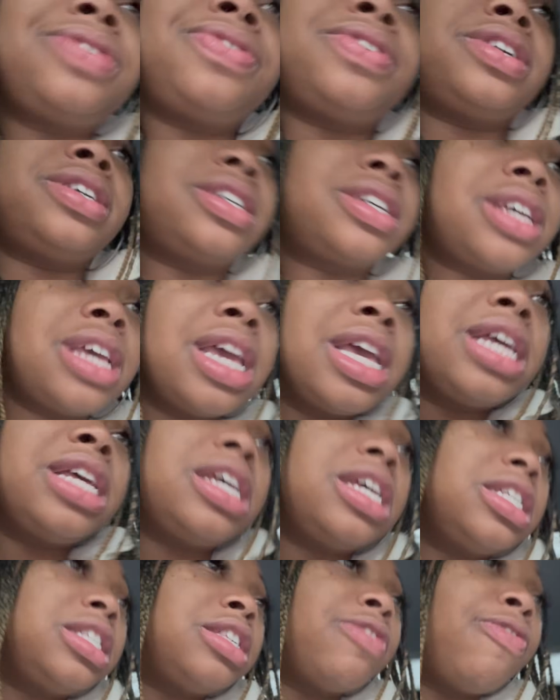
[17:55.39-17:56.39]
fuck. It
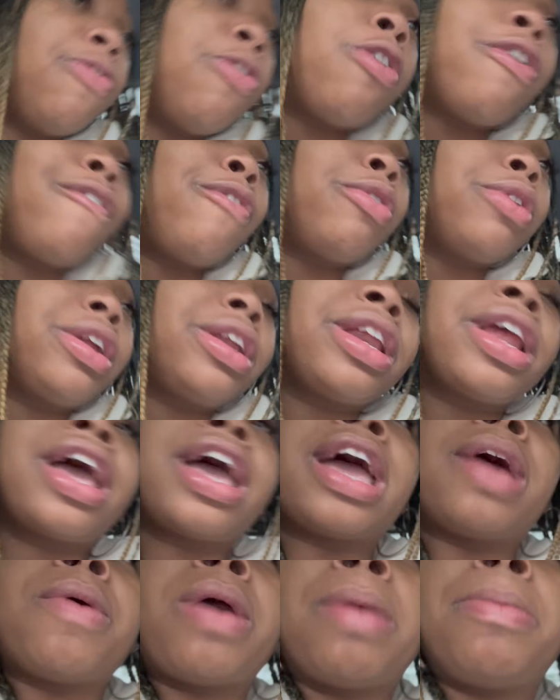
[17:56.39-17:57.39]
is four forty
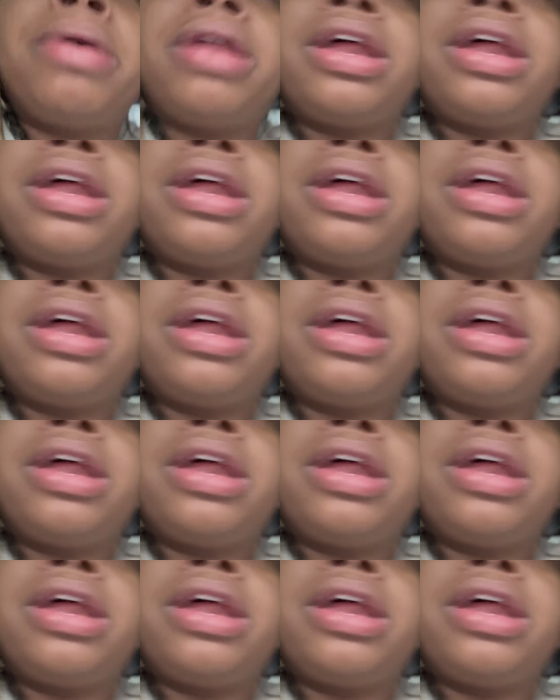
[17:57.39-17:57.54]
nine. We gotta be